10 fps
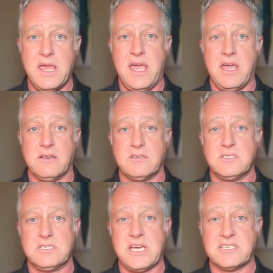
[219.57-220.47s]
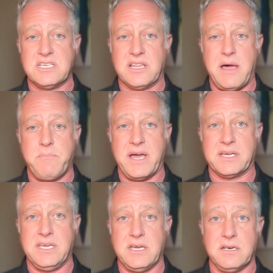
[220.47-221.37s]
and testing that
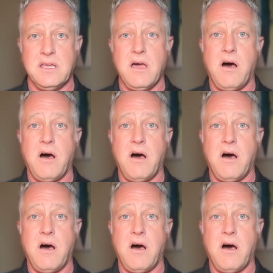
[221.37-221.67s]
back in.